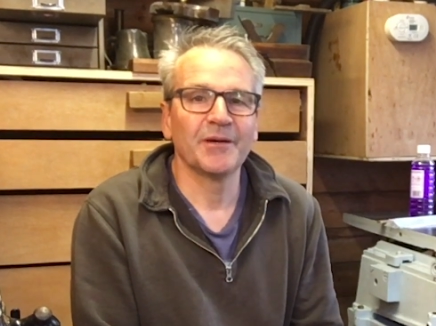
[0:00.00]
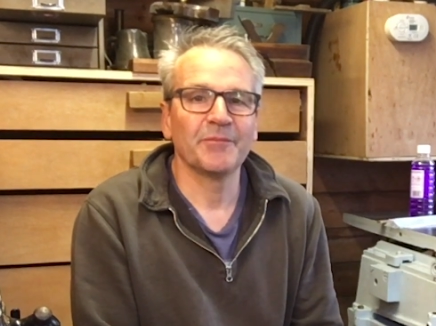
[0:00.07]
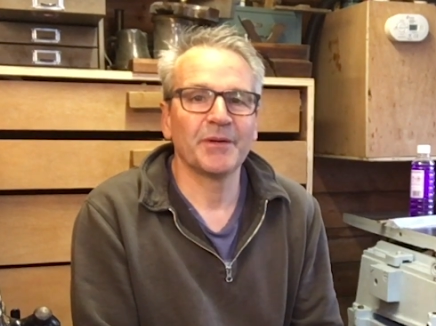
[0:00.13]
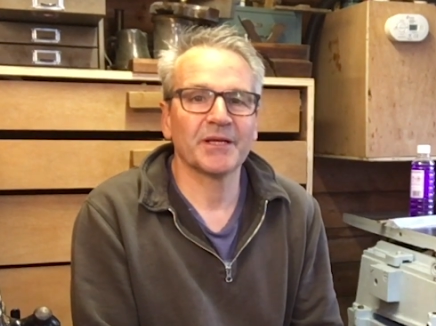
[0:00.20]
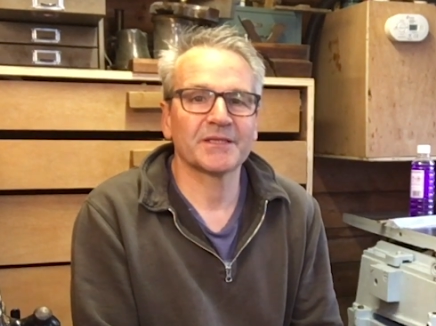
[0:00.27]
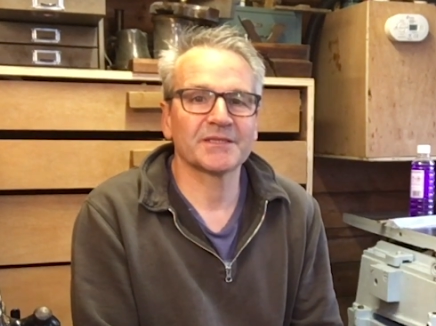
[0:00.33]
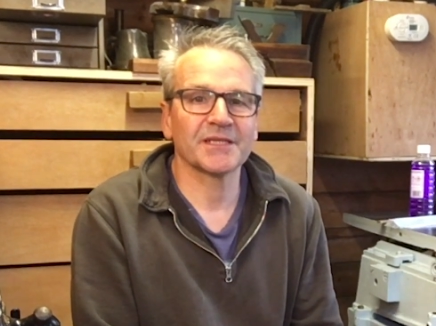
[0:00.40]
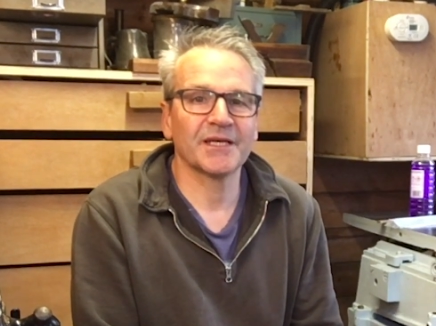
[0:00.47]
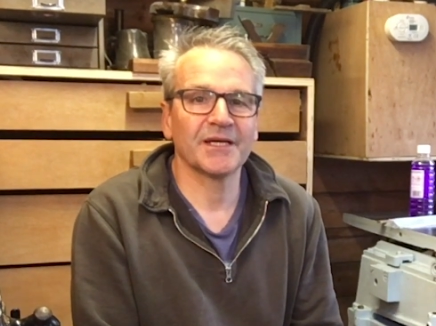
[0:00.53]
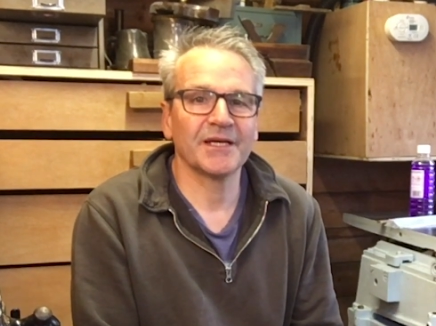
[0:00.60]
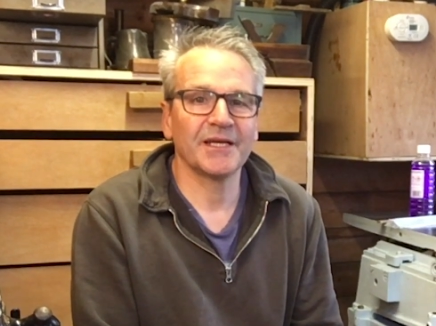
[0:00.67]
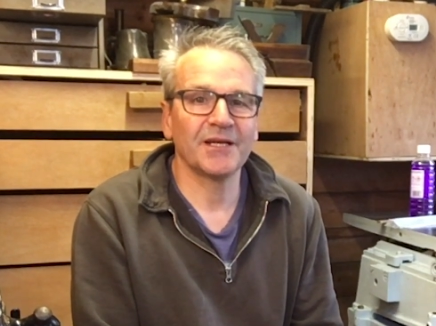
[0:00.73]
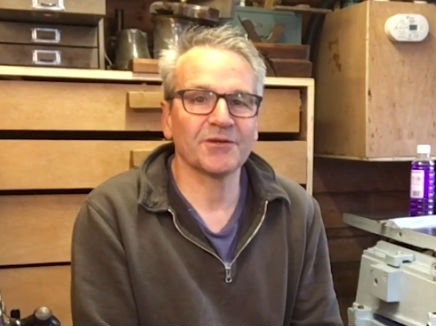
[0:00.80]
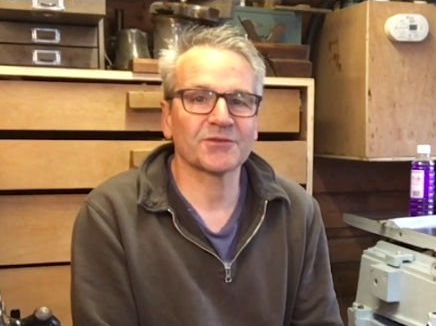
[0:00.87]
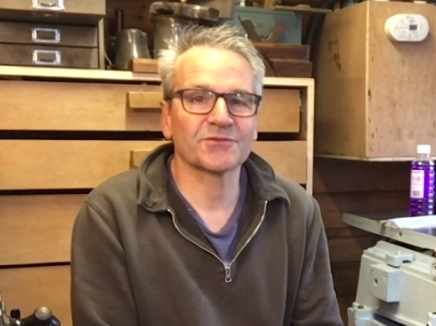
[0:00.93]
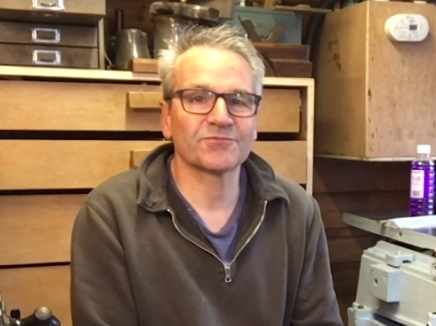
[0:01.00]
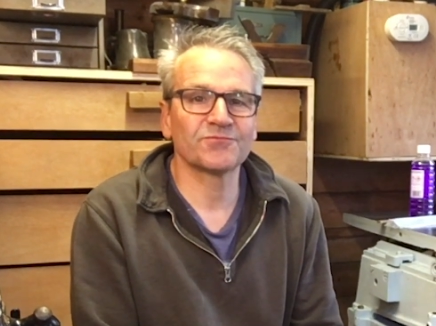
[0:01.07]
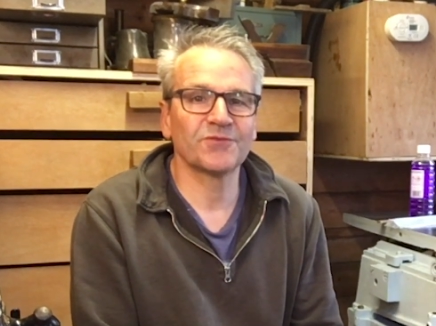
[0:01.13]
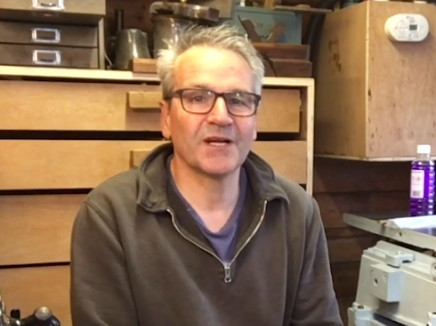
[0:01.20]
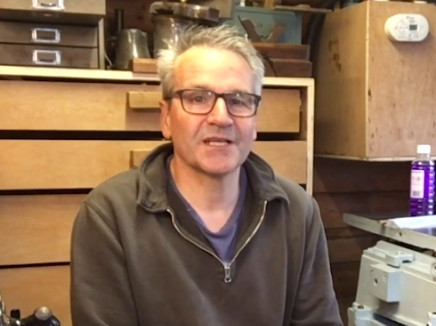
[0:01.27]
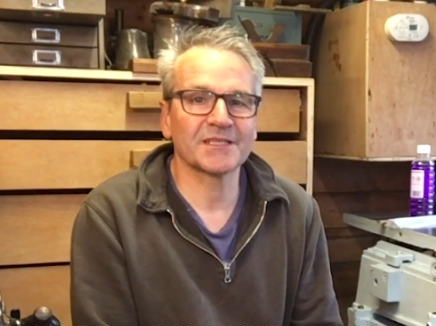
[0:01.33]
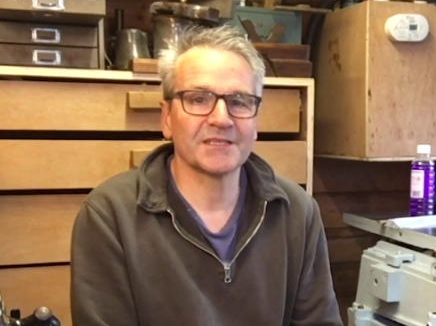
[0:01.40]
But it looks
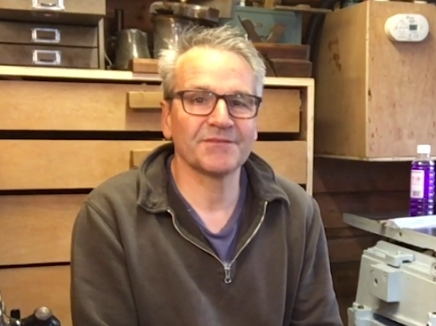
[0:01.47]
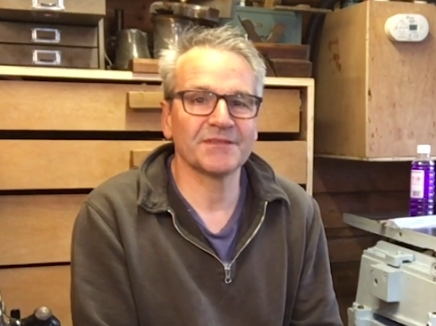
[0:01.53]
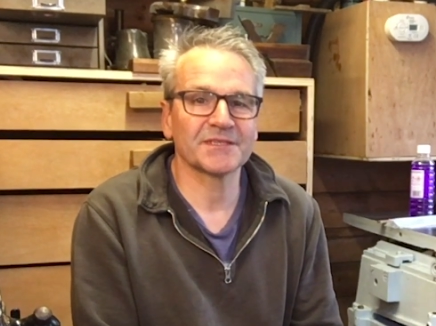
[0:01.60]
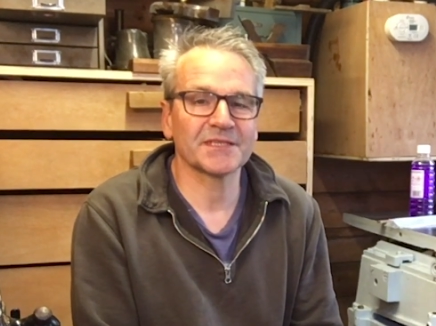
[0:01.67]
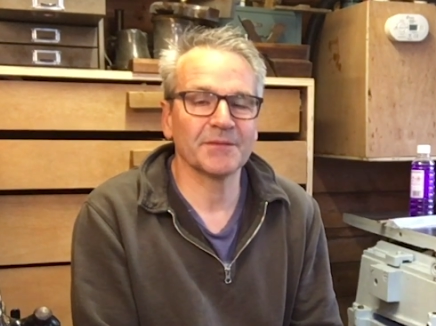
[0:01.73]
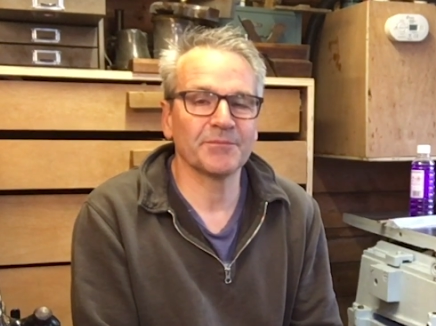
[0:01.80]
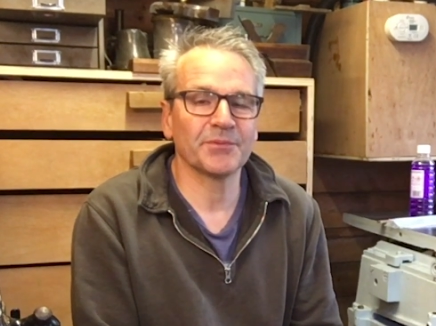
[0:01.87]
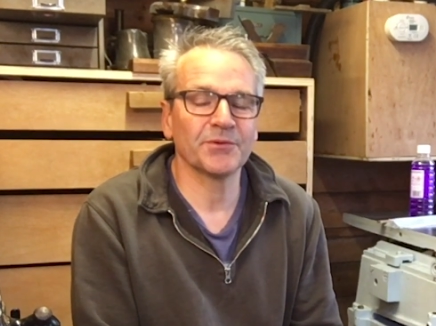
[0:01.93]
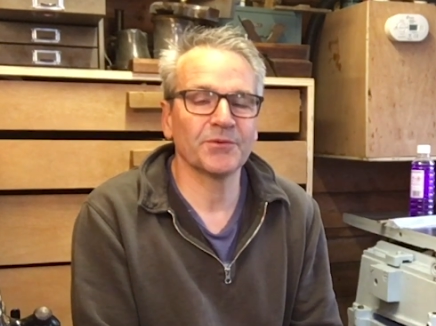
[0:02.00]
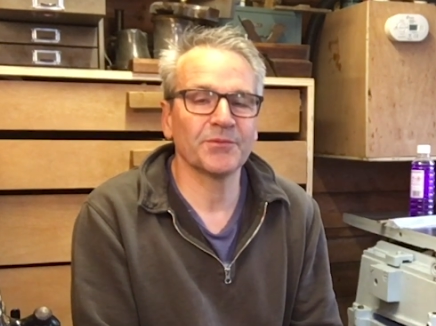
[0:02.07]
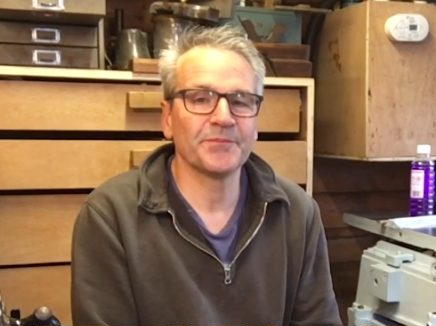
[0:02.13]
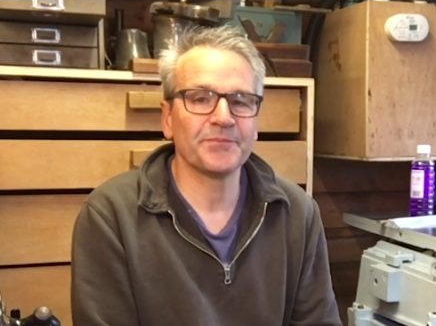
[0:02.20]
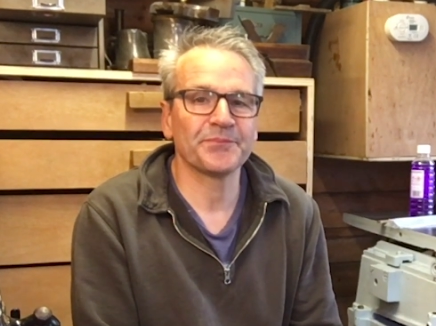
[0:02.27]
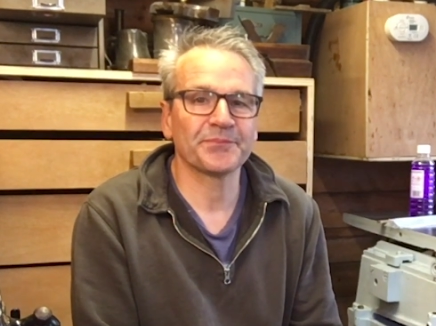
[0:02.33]
relatively simple.